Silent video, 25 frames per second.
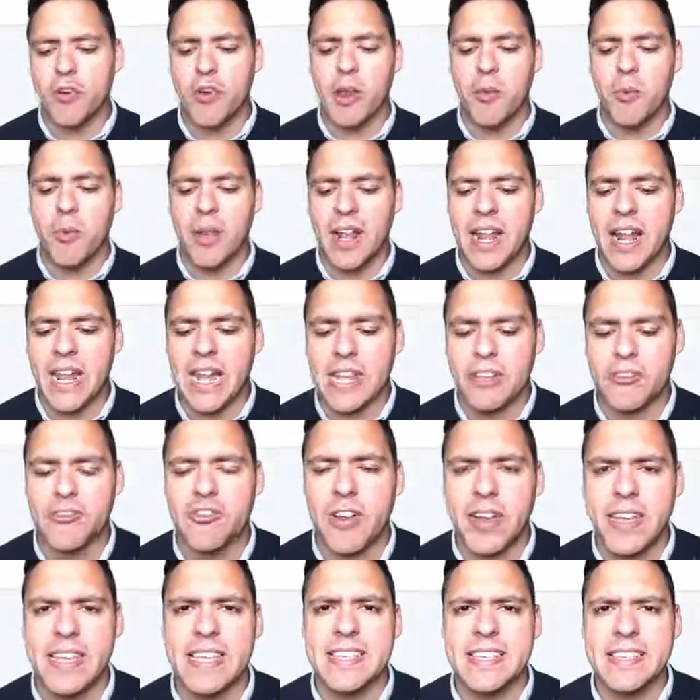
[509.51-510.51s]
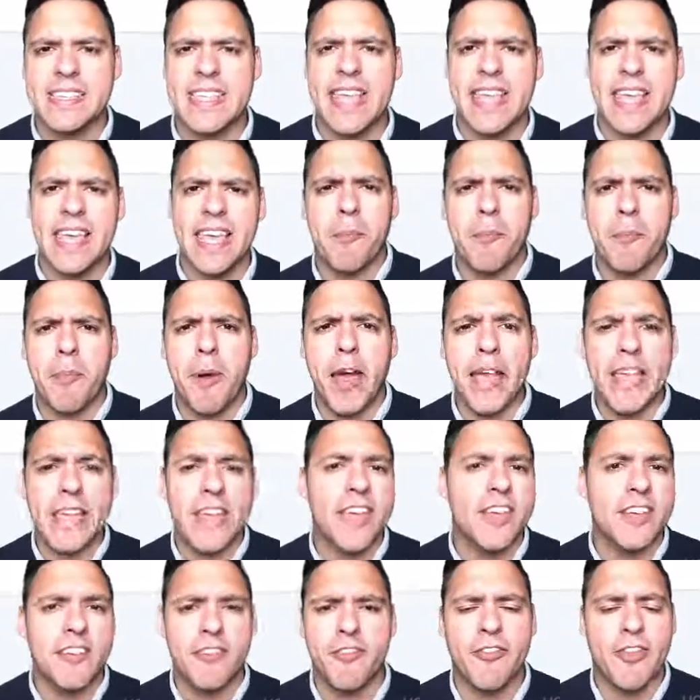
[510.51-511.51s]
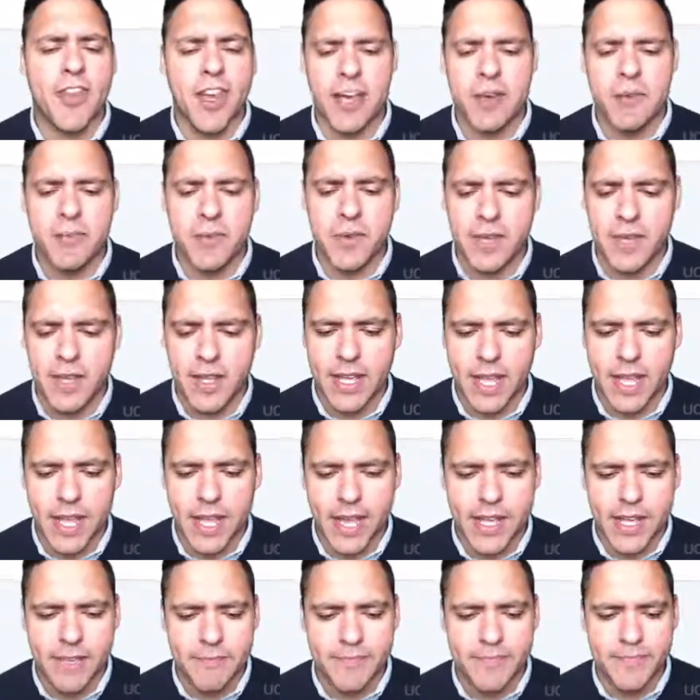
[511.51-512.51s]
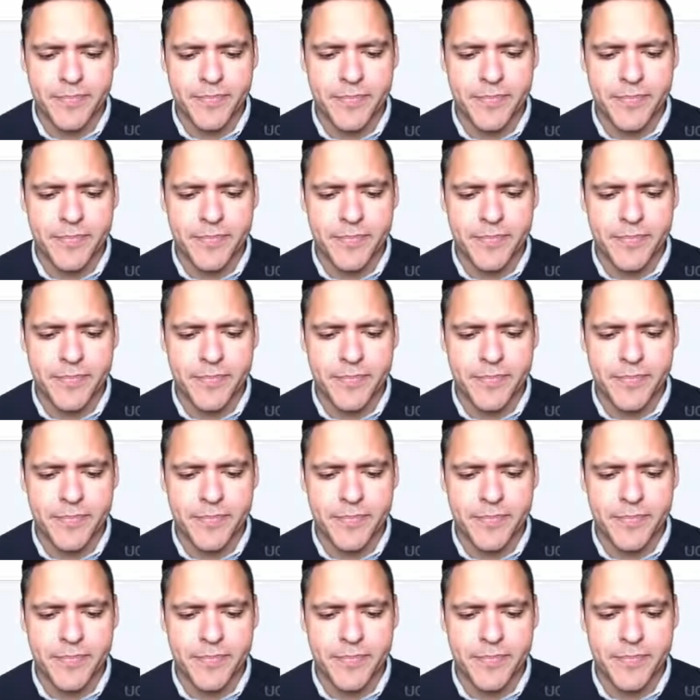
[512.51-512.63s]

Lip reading: or it will literally say buy confirmed, okay?